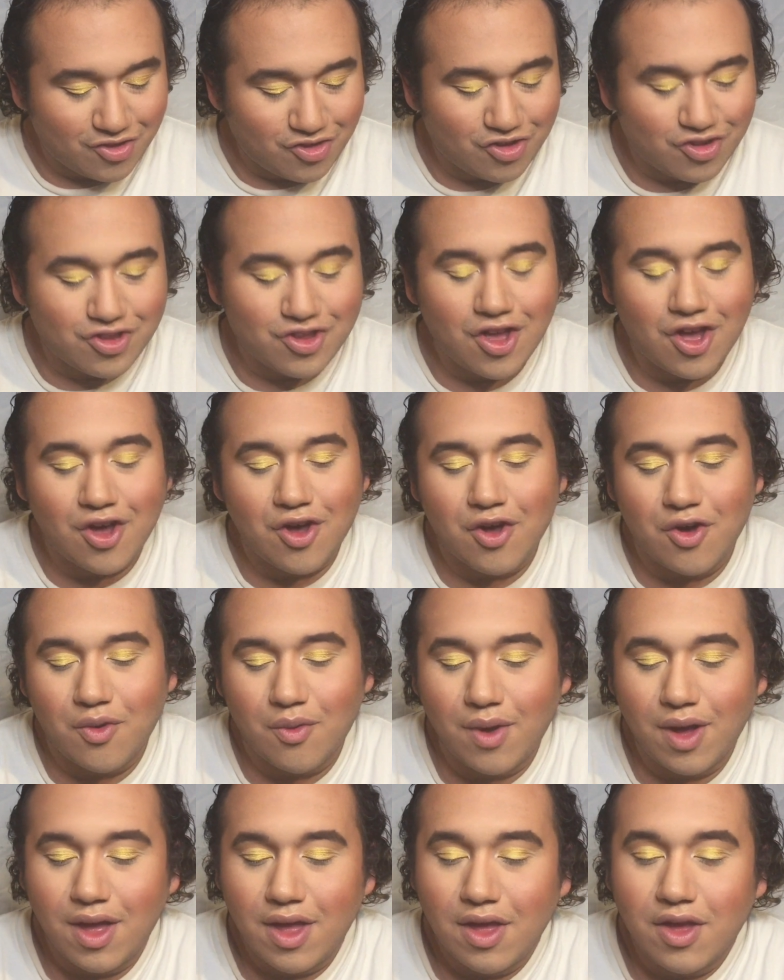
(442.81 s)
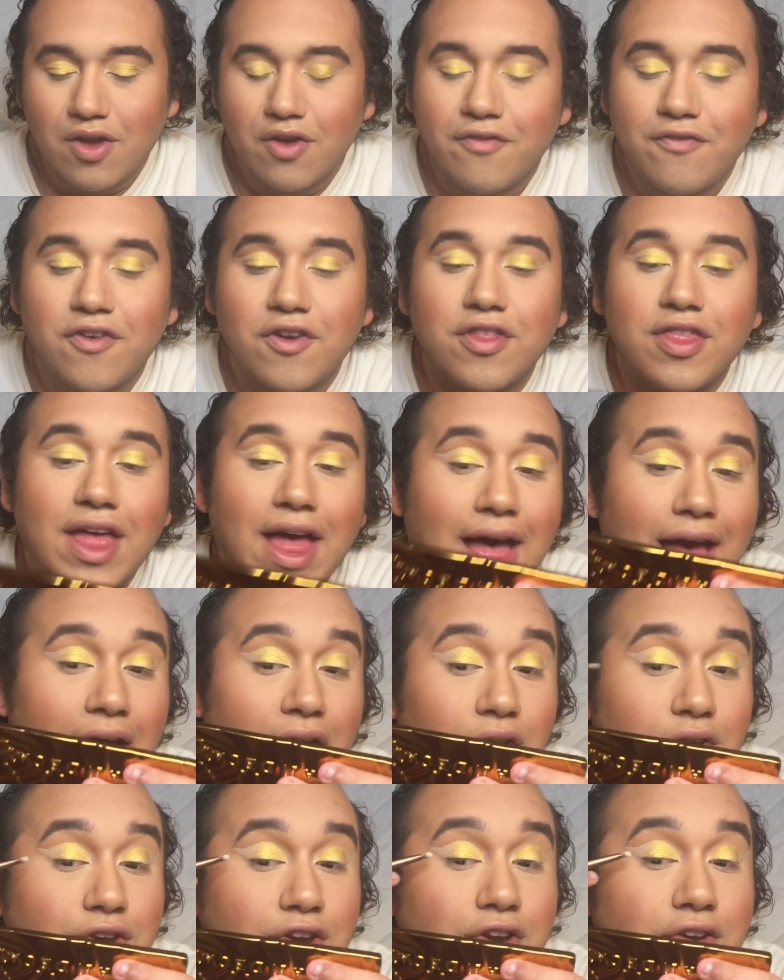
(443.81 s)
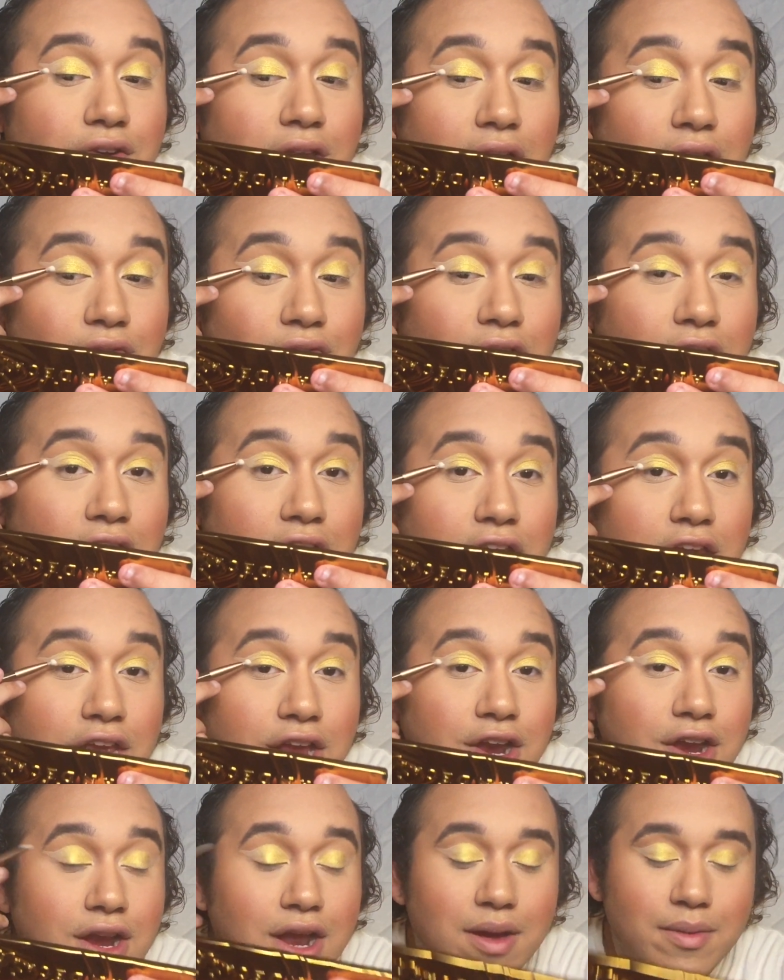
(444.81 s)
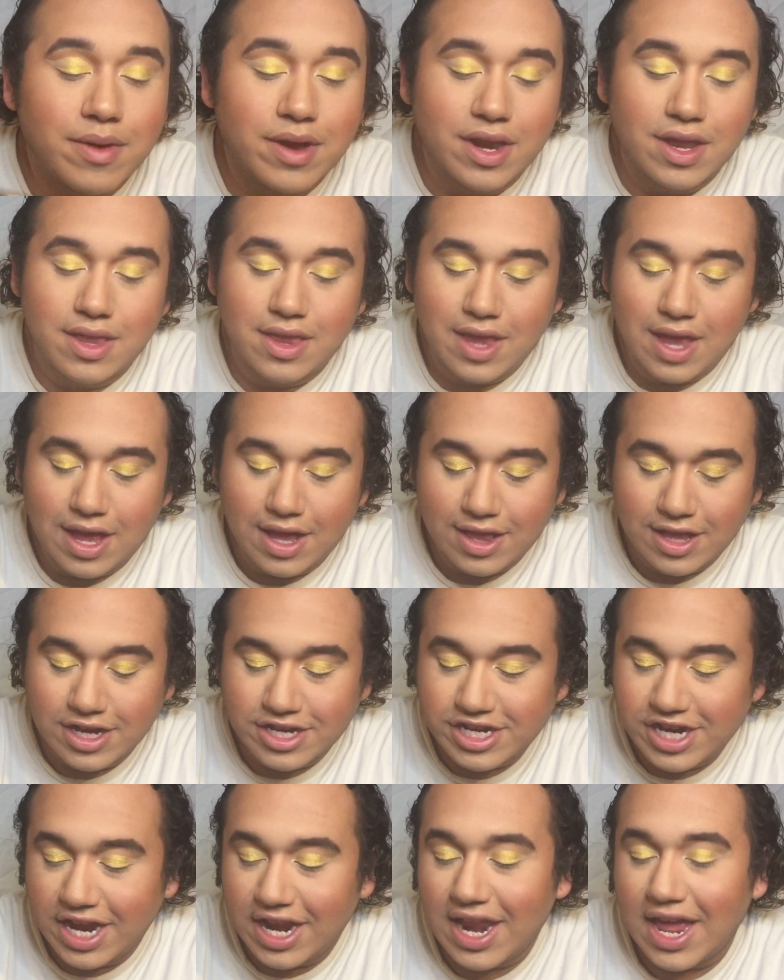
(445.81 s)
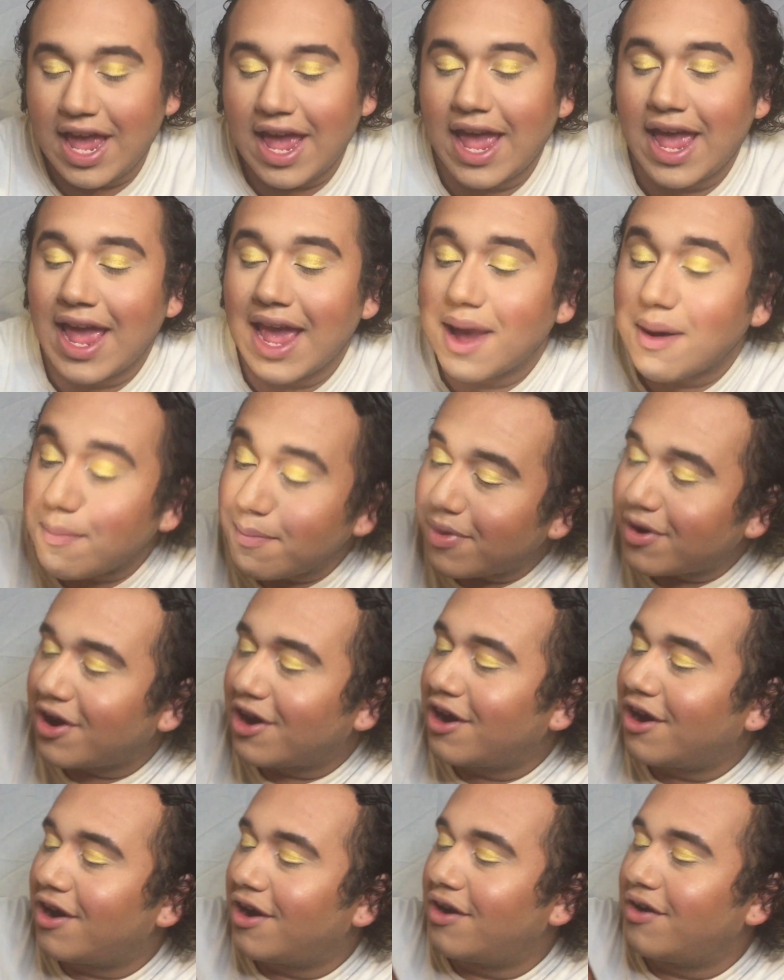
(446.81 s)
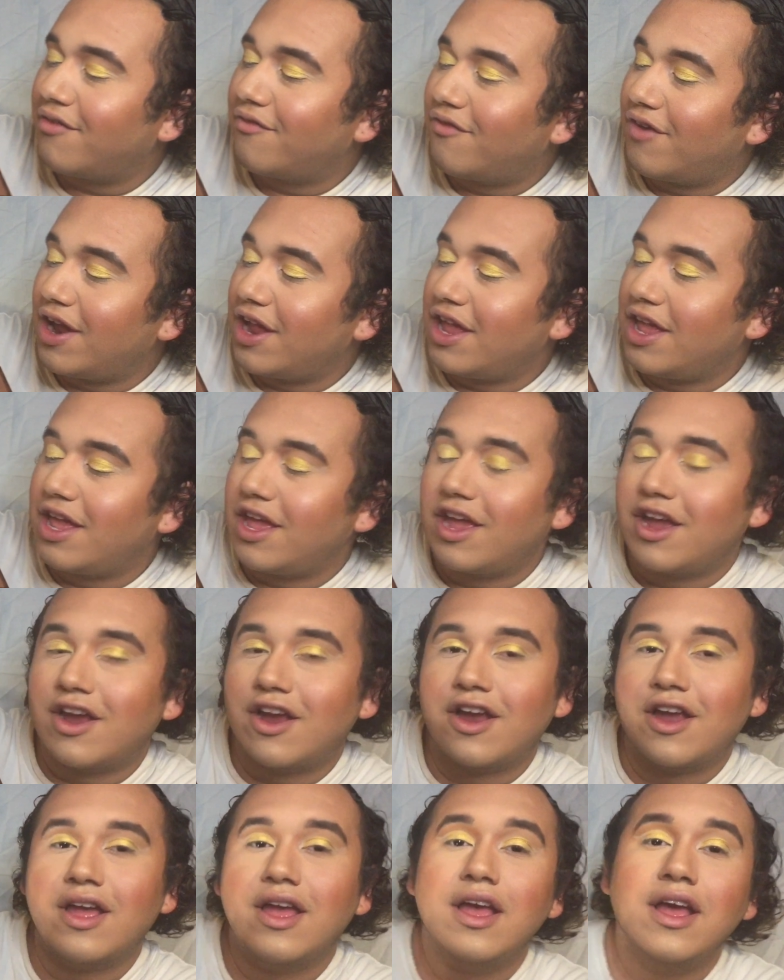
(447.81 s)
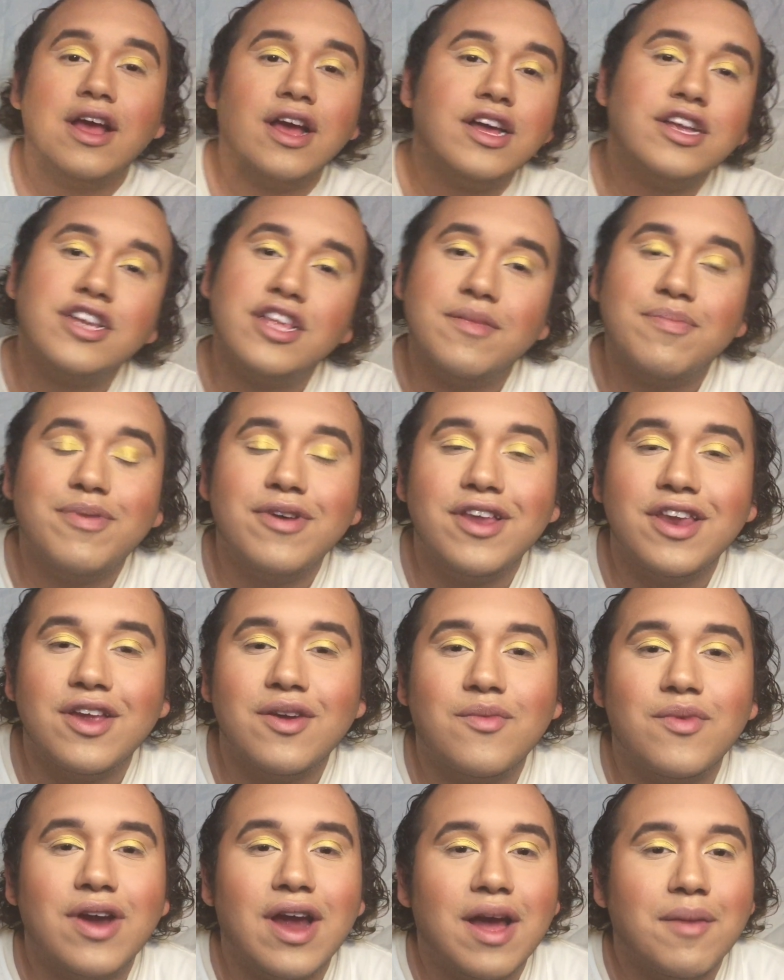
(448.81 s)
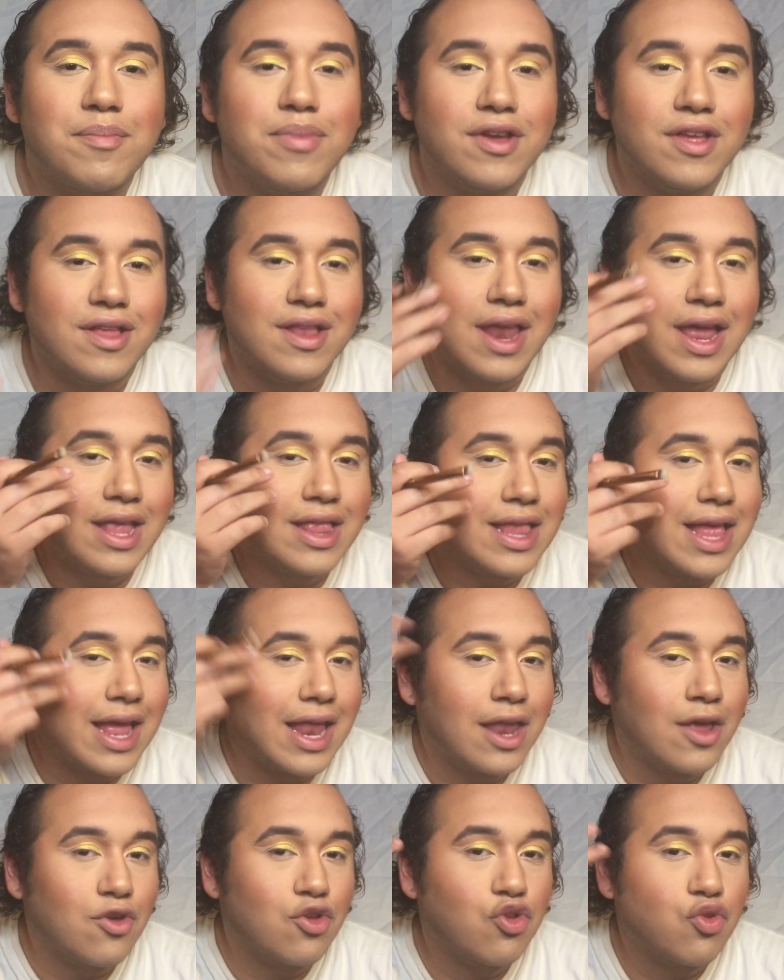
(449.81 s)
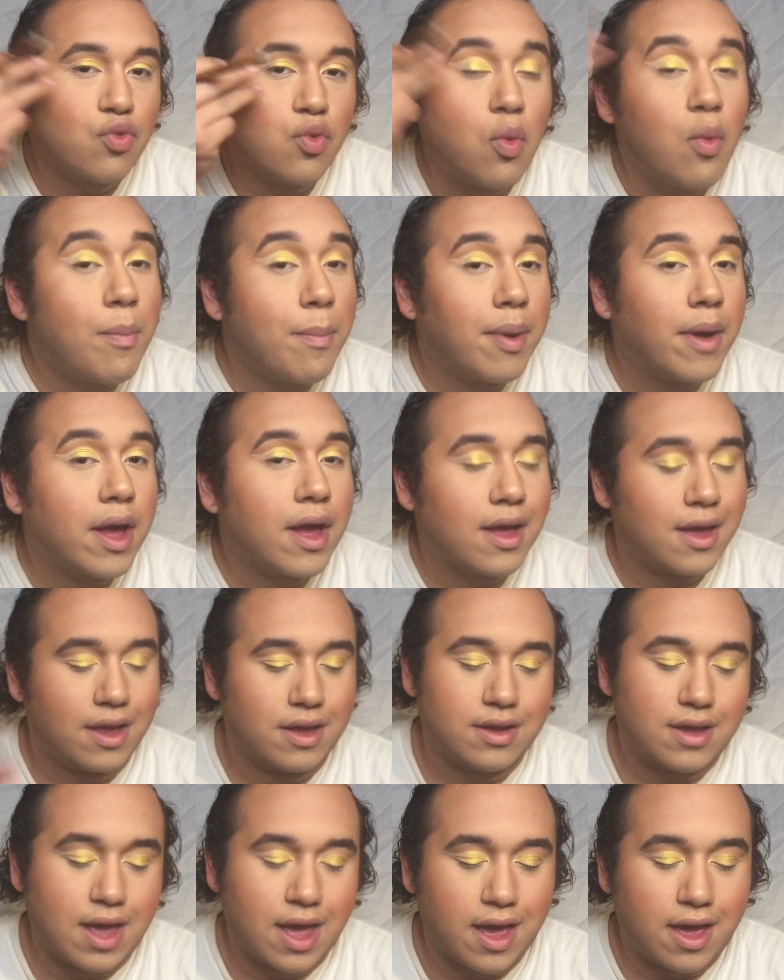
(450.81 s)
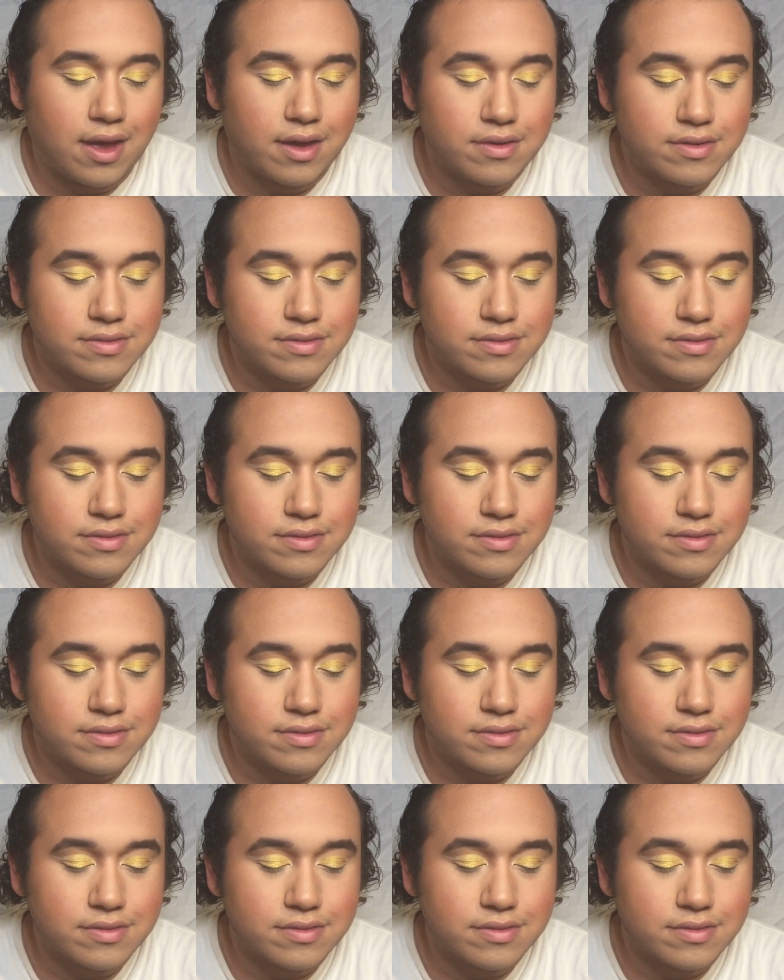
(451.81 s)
So for the outer, like right here, I'm gonna take the shade Amber right here and just put it where I put like that little swoop at.